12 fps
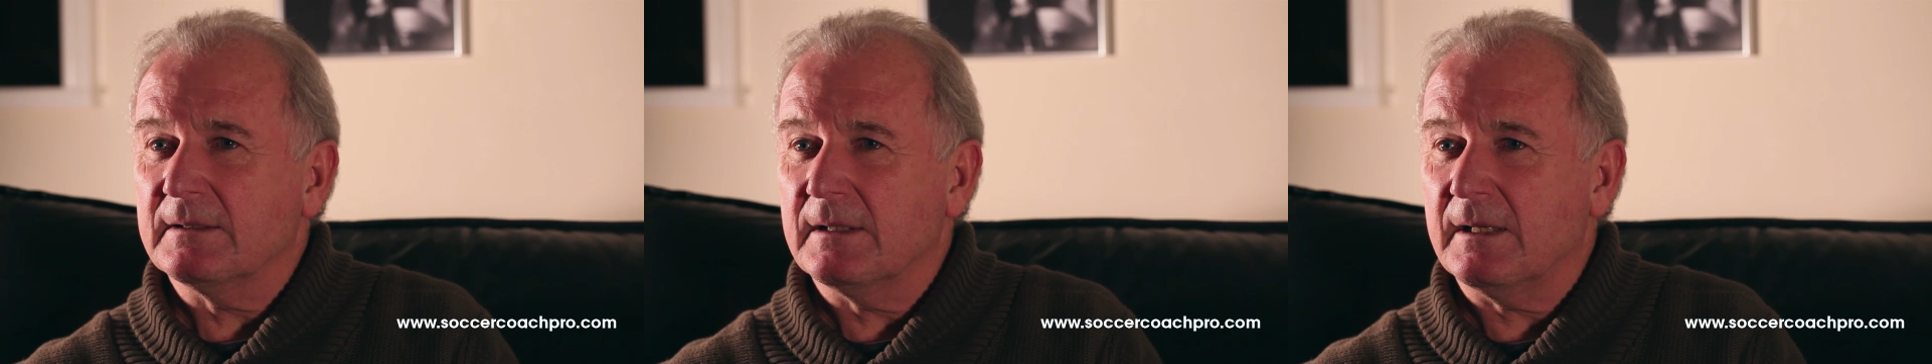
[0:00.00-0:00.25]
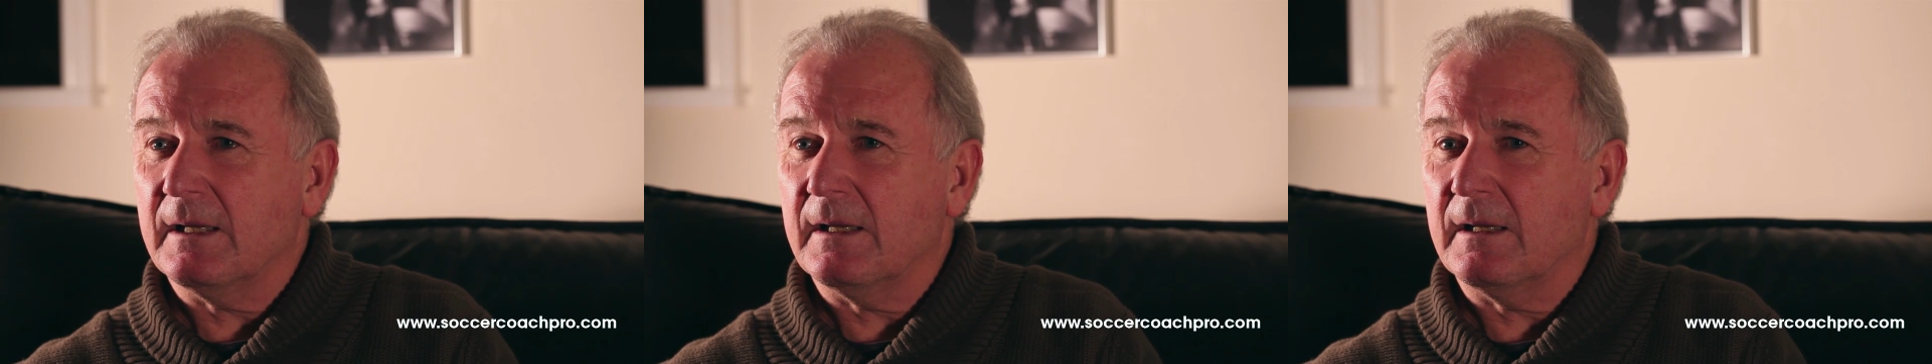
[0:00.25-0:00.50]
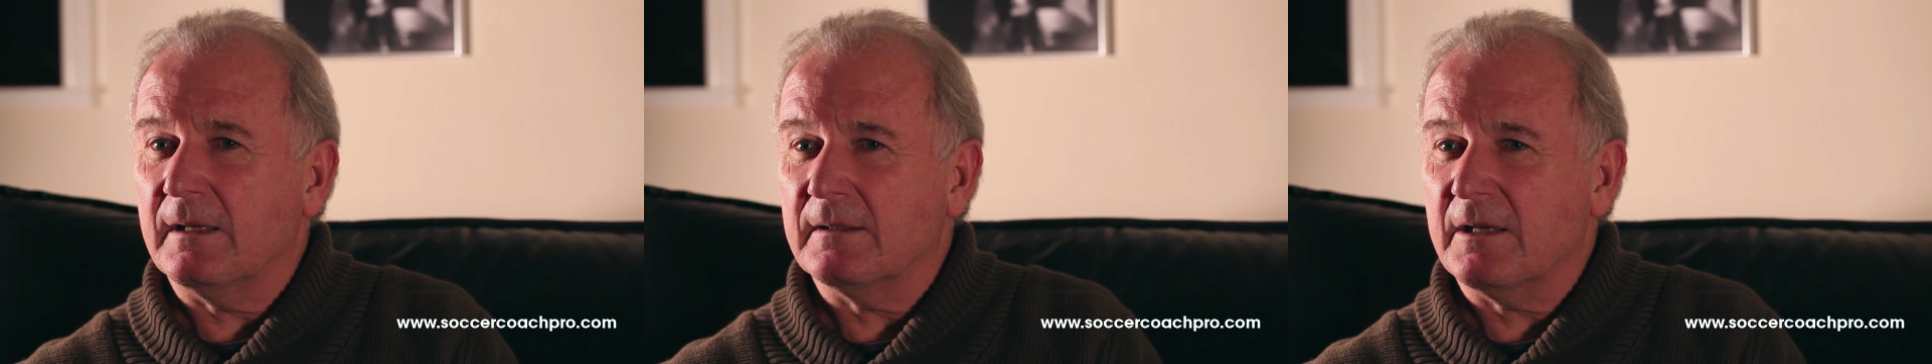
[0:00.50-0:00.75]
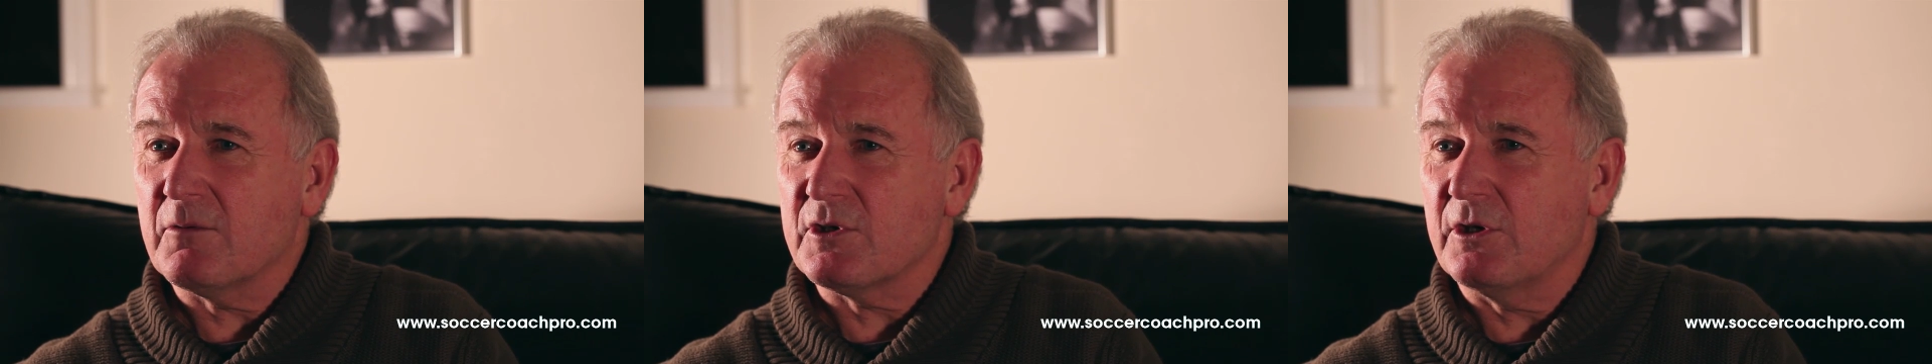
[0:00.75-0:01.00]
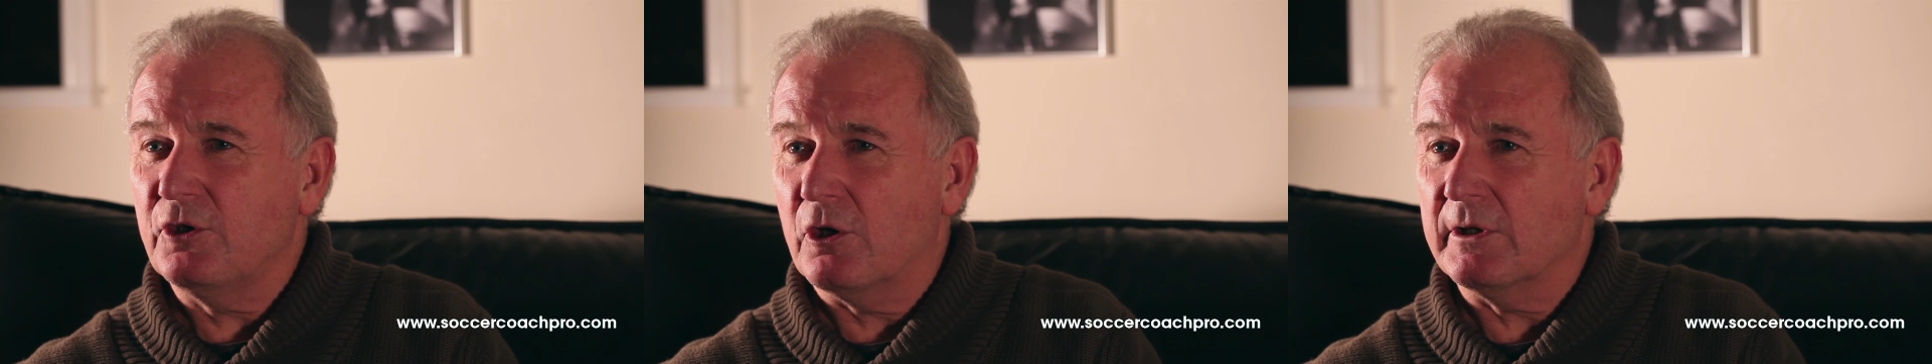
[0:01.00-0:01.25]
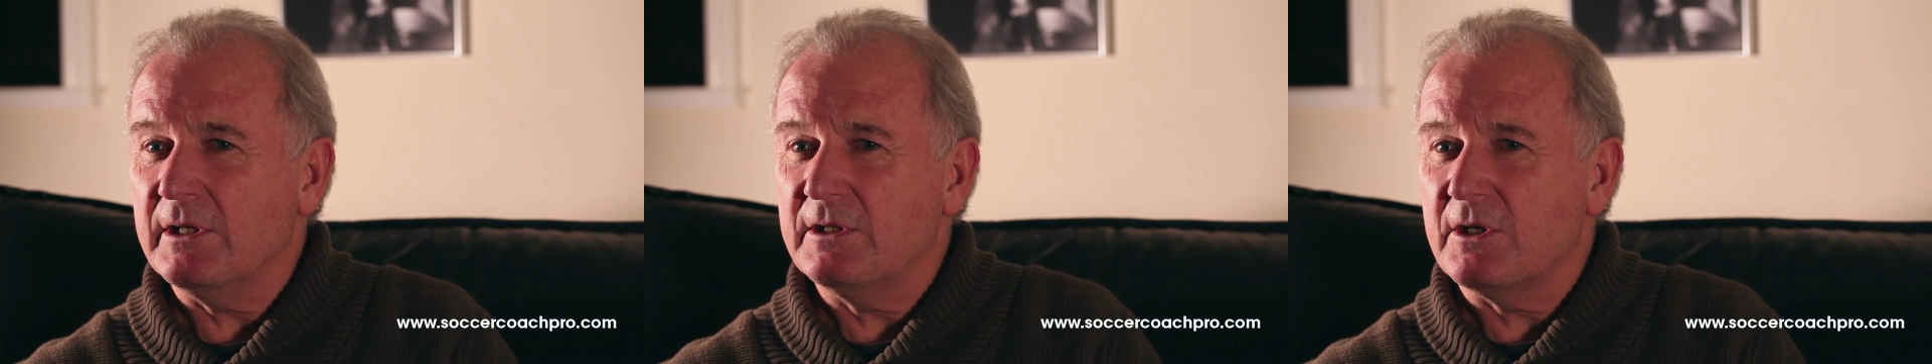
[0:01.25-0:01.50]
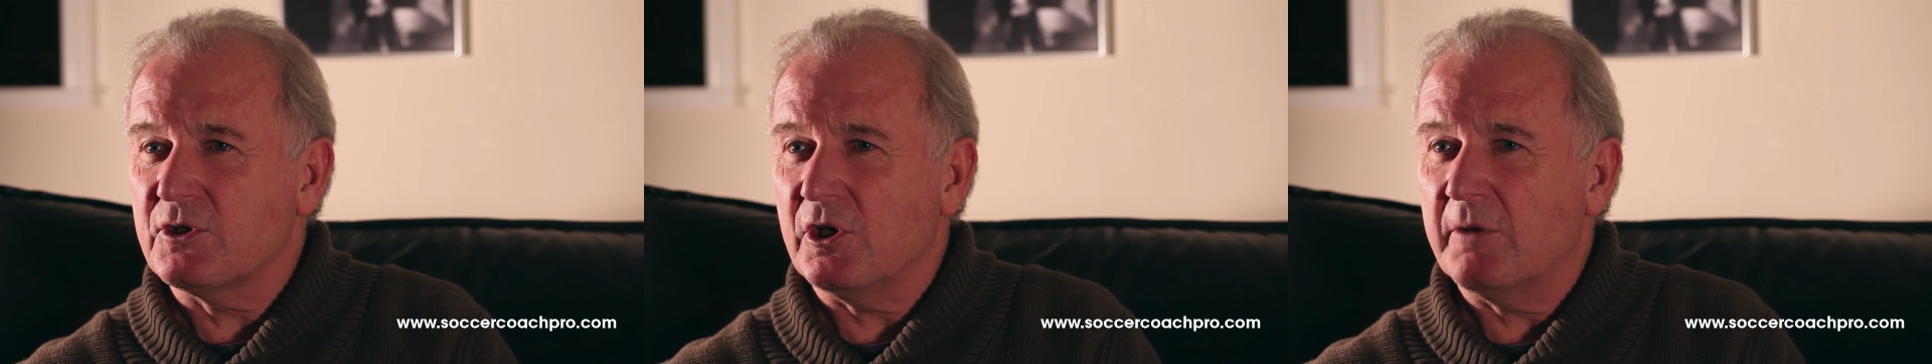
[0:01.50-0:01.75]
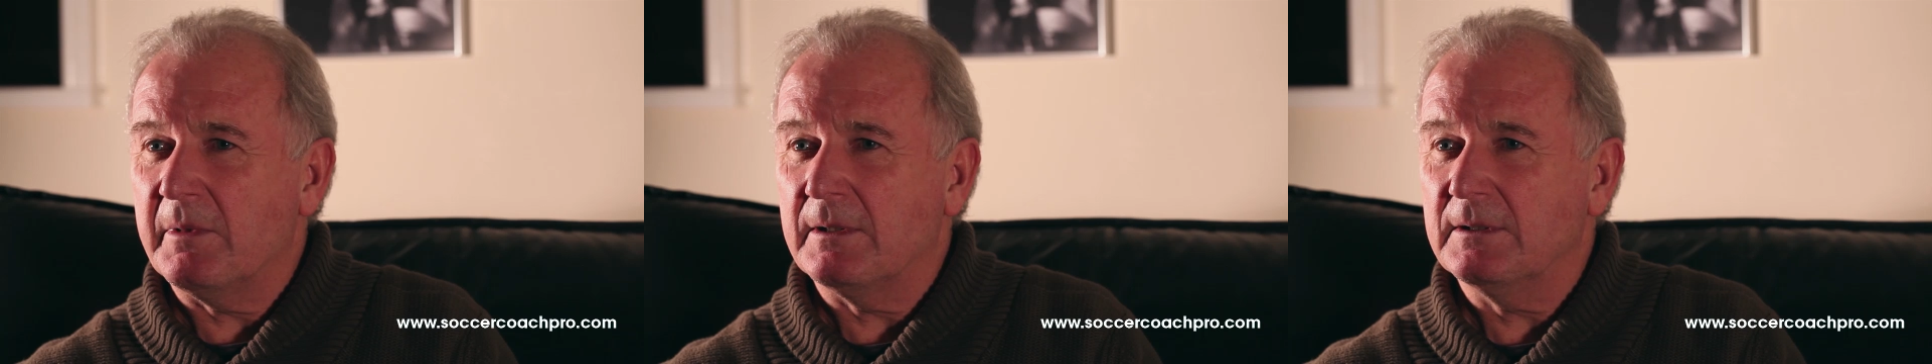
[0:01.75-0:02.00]
I was a dogged,
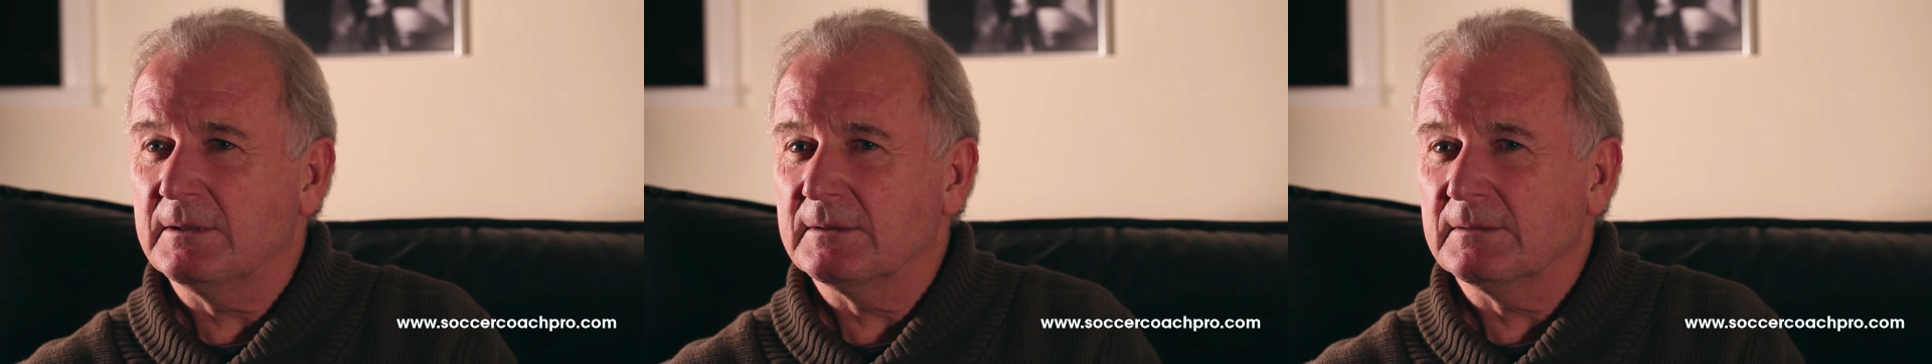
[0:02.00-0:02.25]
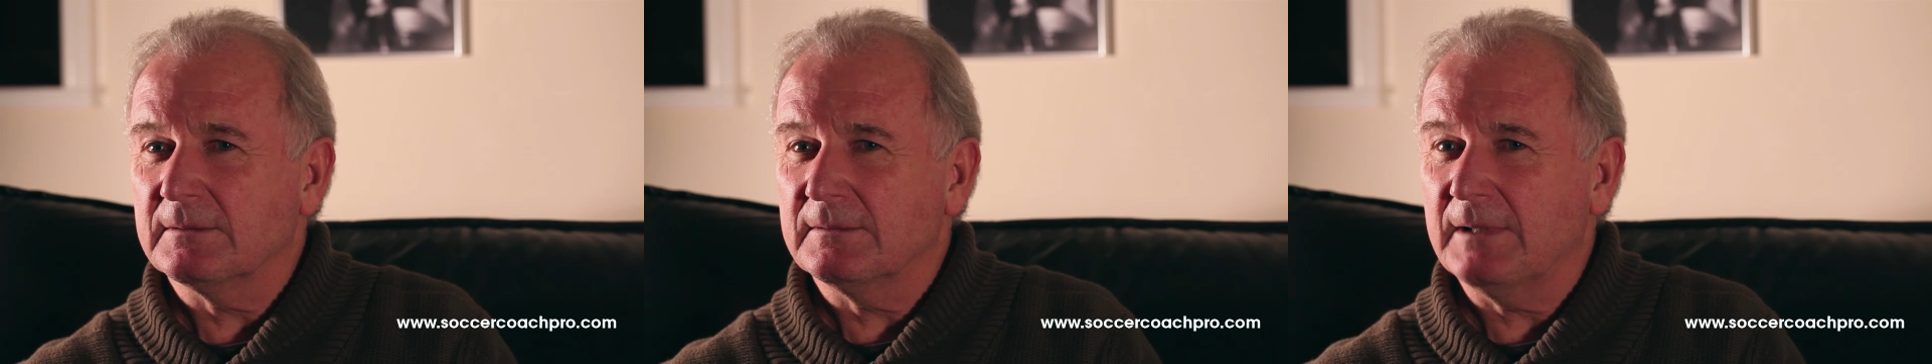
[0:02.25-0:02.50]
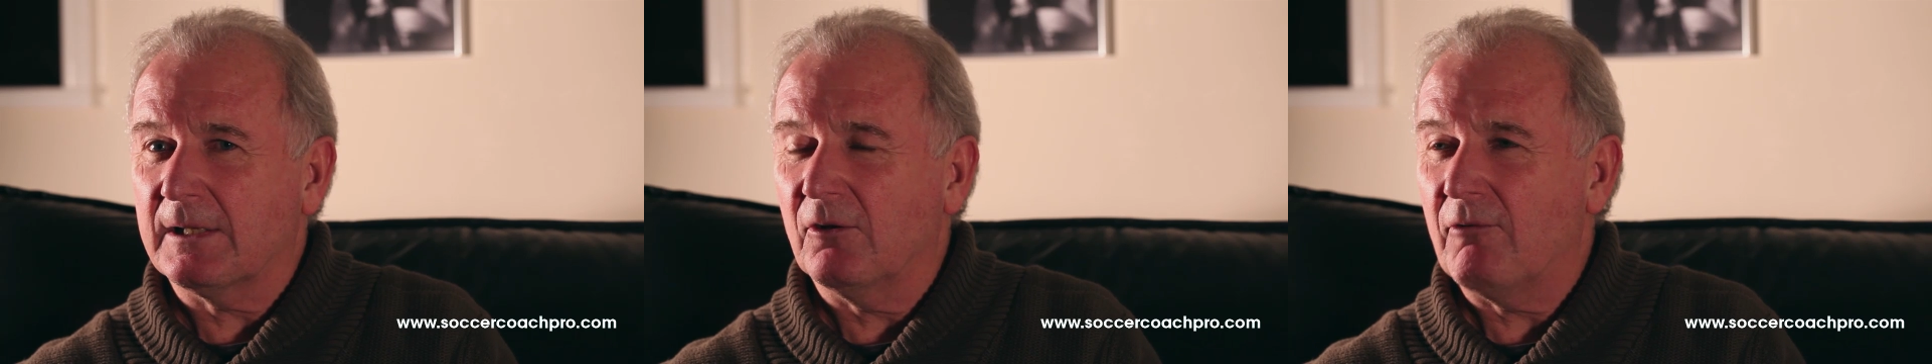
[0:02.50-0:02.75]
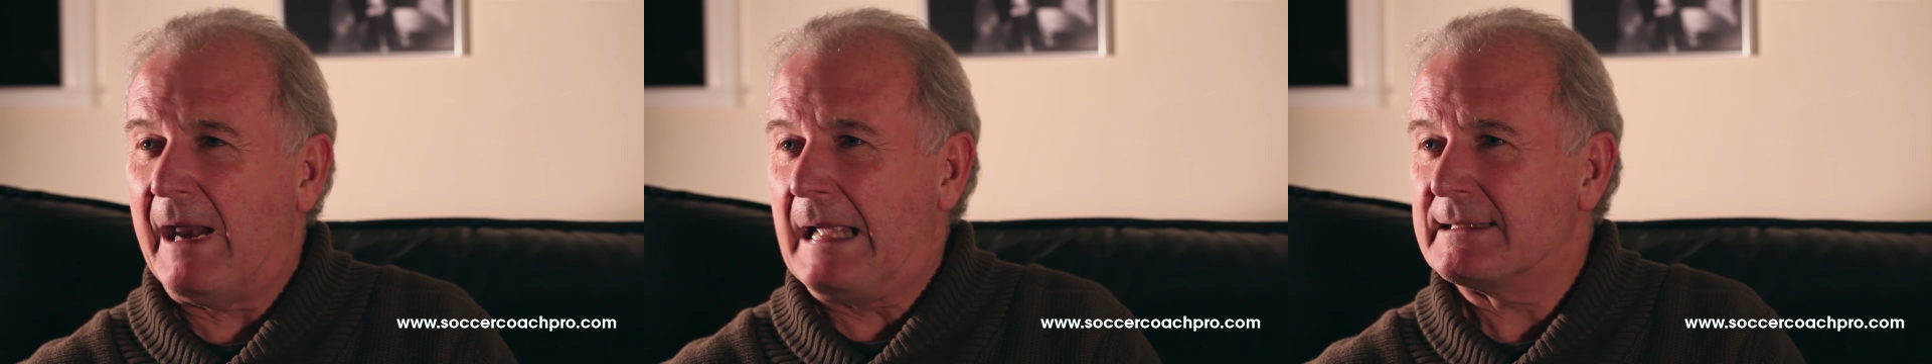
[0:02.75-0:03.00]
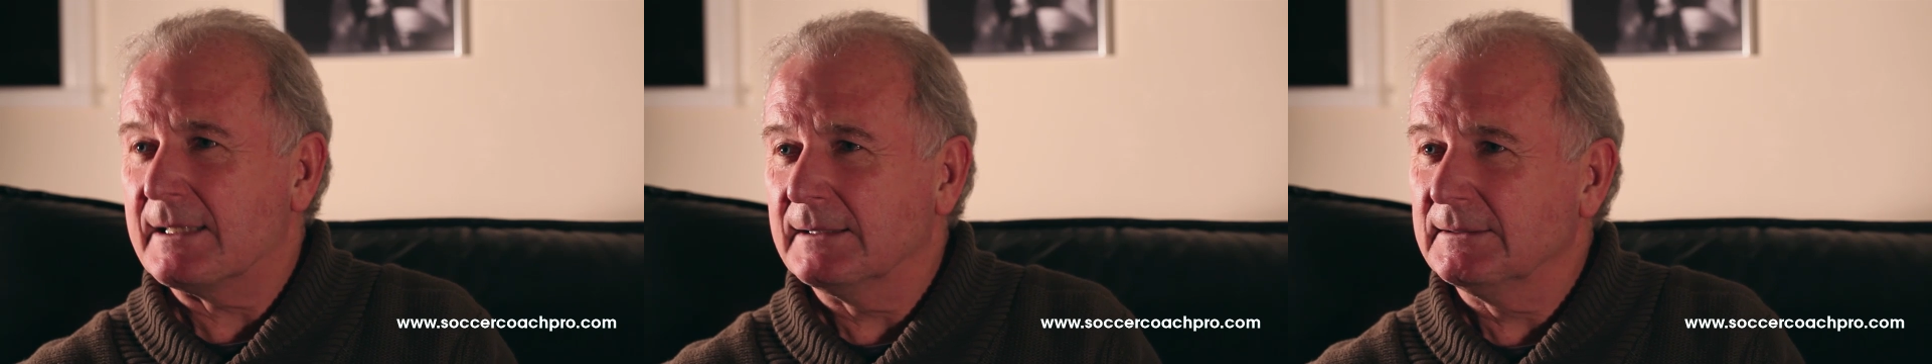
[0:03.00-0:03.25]
determined little rat.